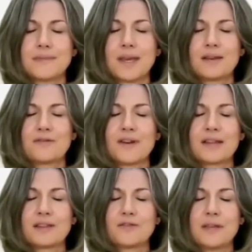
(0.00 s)
And
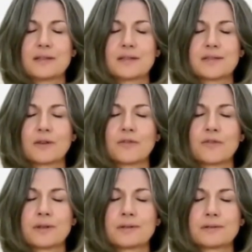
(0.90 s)
invite the feet to
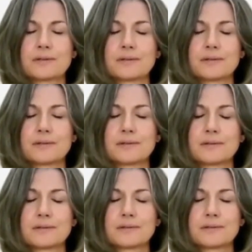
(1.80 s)
soften
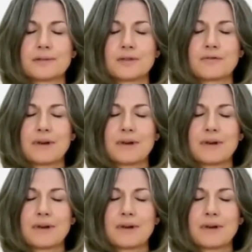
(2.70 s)
and